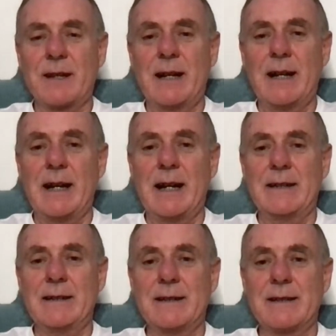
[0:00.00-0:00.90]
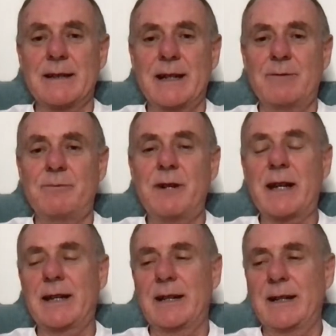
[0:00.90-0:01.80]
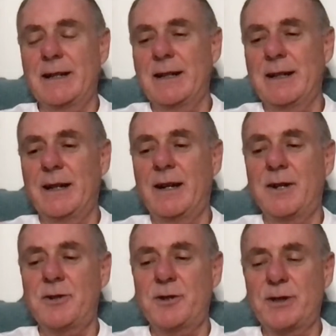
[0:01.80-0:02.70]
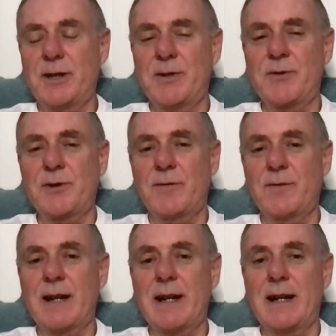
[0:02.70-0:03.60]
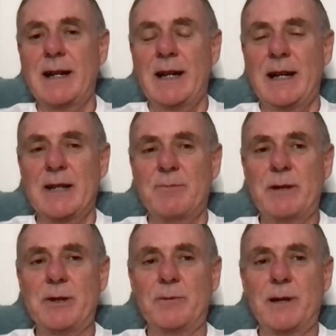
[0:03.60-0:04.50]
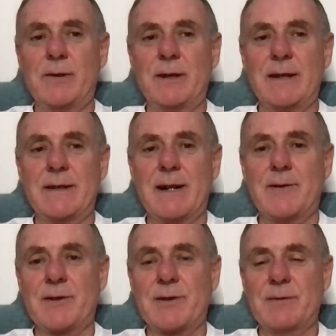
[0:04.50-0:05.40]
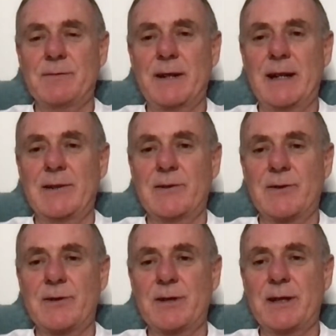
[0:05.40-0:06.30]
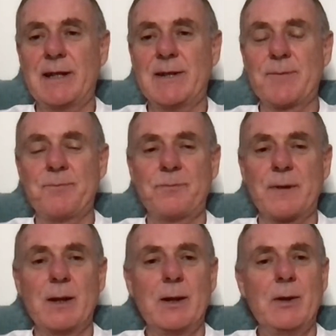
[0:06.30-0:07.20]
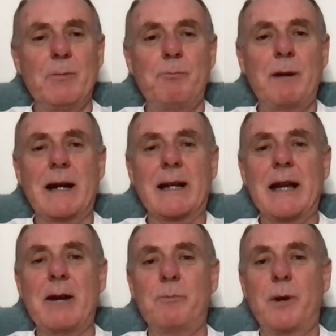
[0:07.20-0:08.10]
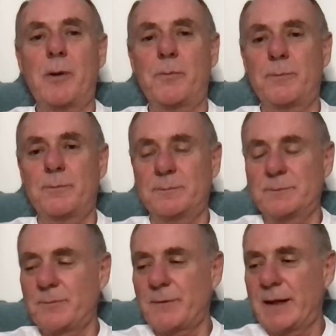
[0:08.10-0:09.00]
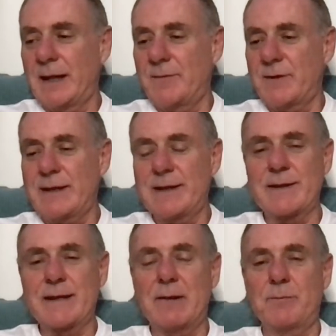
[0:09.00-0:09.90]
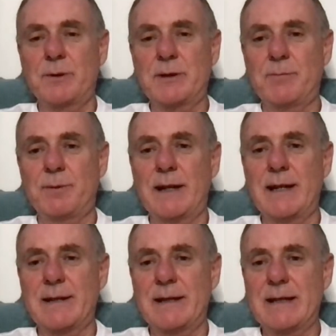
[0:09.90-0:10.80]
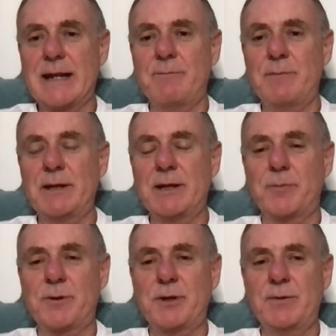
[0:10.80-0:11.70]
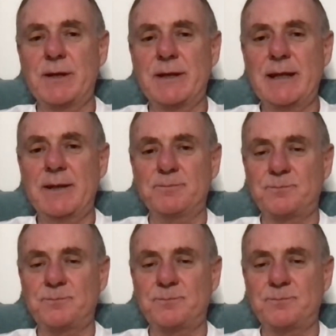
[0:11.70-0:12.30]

And Rick Archer, the host of that, has been uploading thousands of files to his Backgat bot ever since that put in place, and he gave me the opportunity